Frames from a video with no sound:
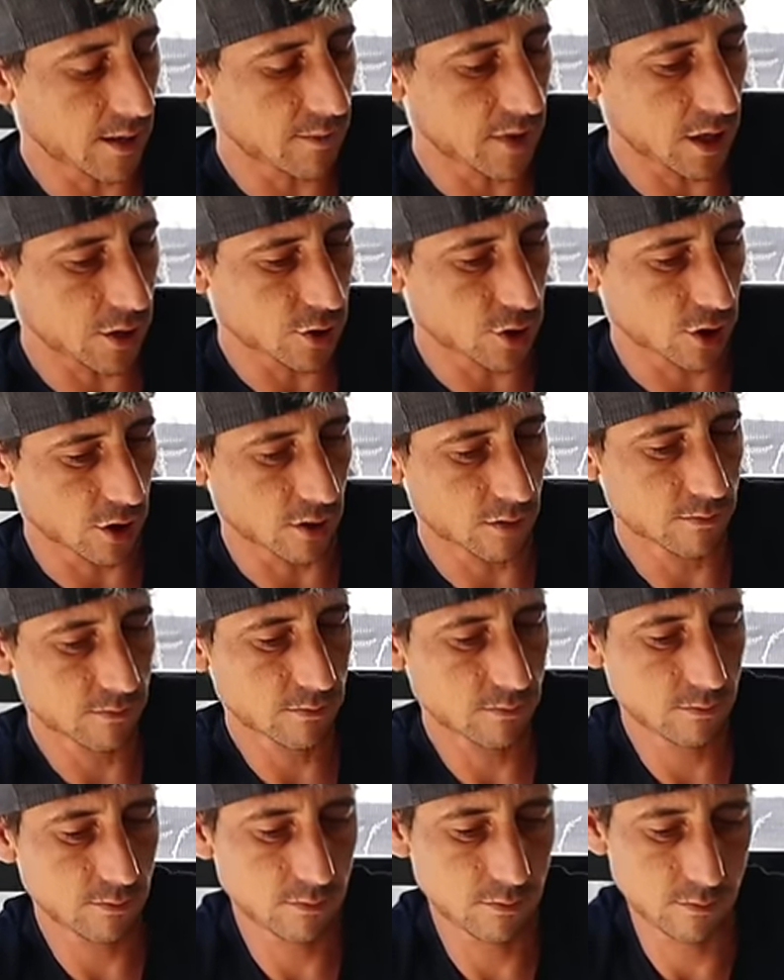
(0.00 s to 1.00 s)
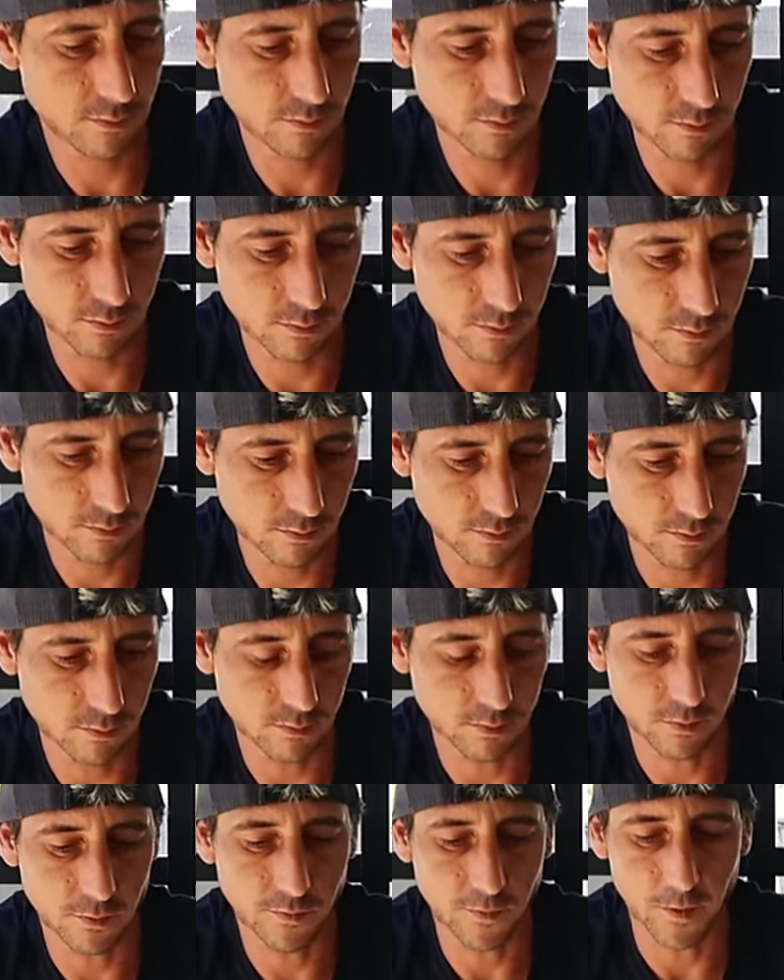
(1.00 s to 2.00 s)
but I'm not sure.
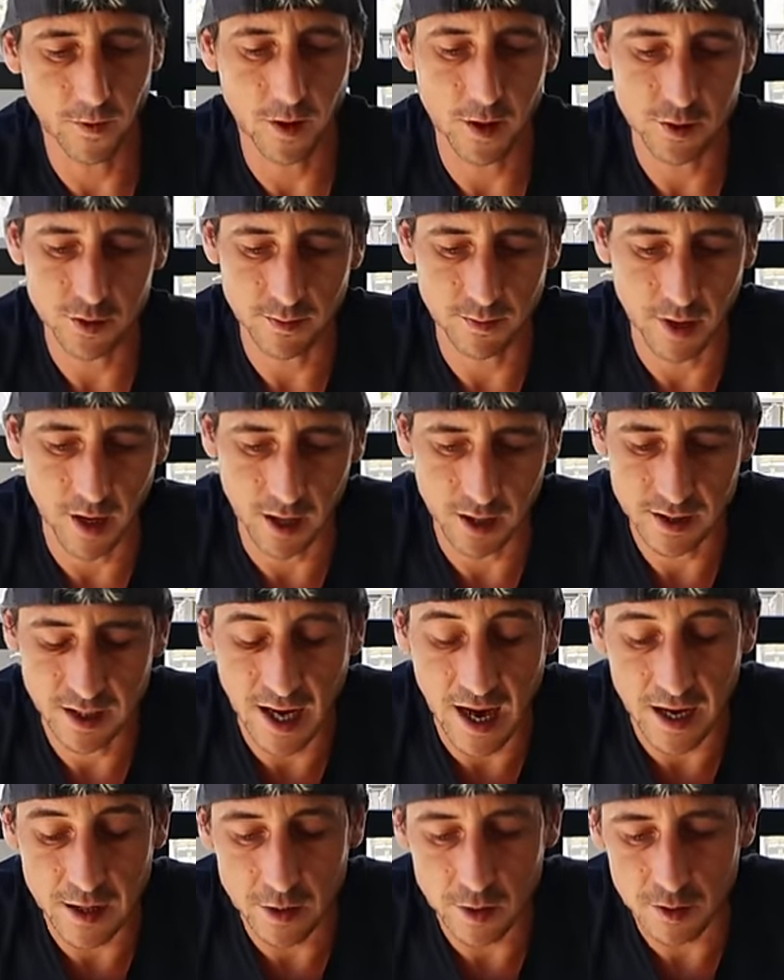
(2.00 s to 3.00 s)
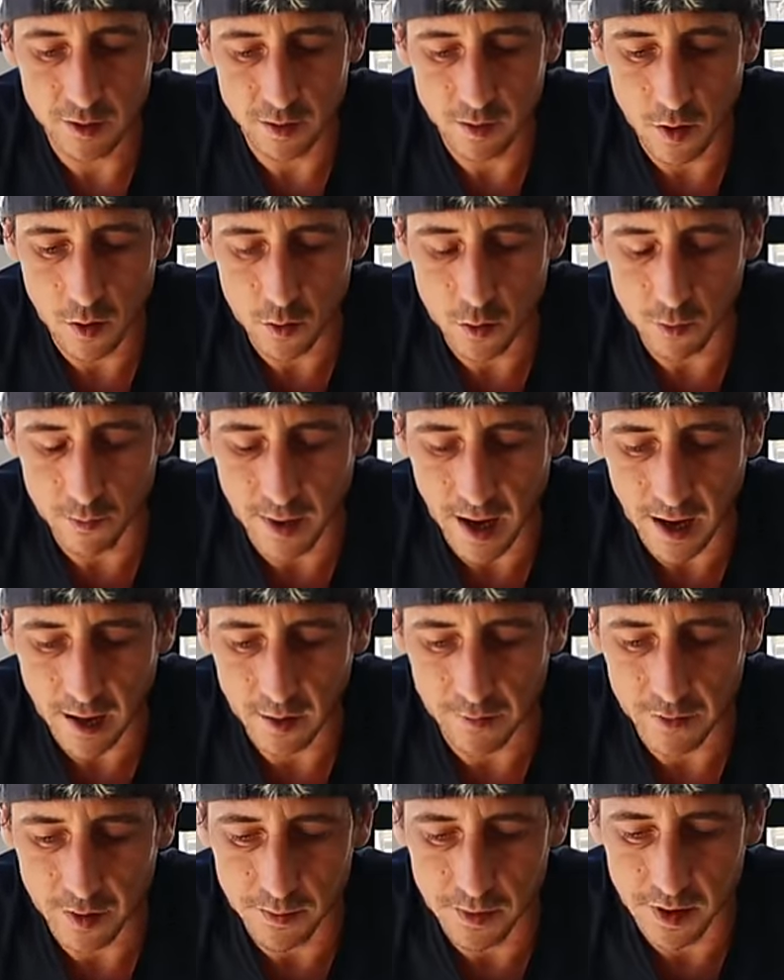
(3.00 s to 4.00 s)
For 100 bucks. I know the total
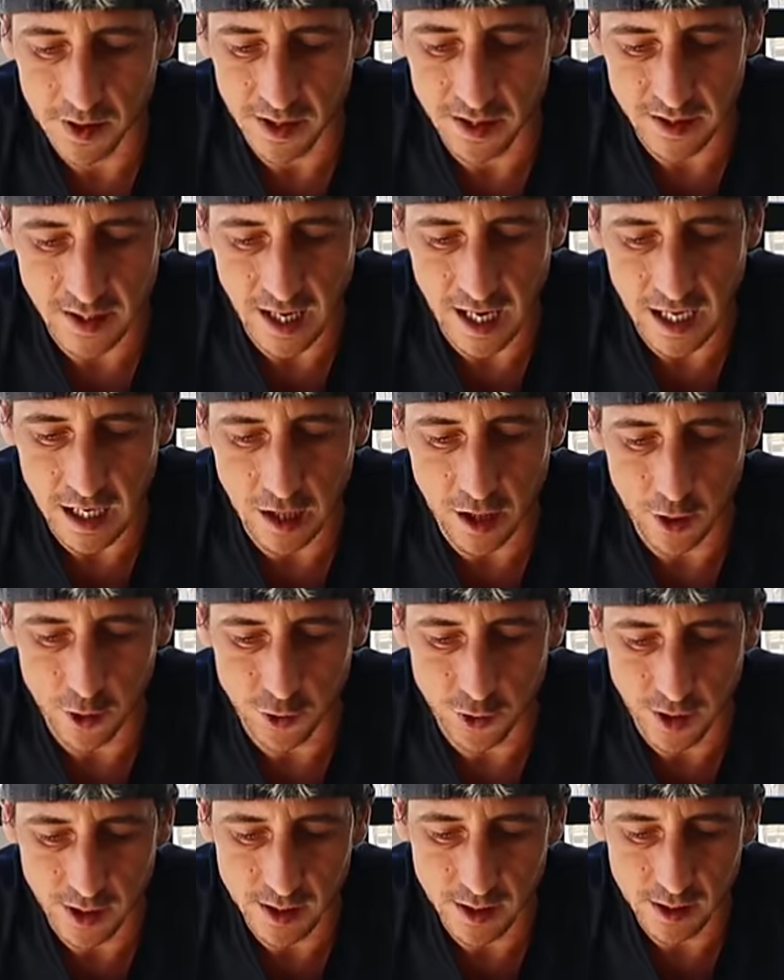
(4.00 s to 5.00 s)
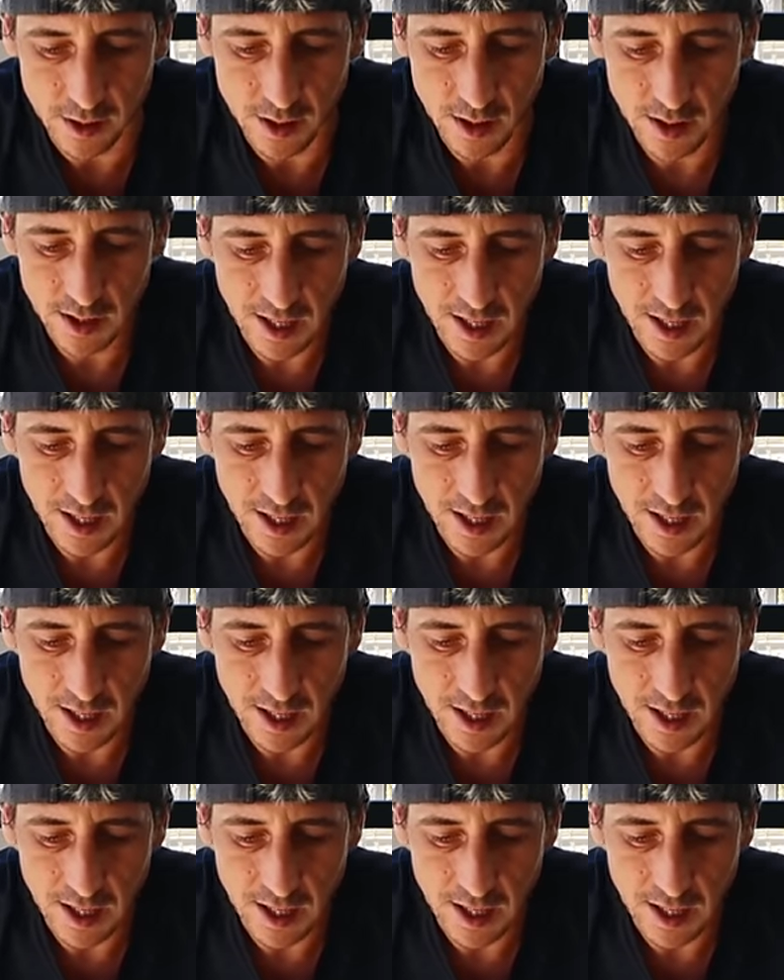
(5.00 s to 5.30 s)
back of the book is 800.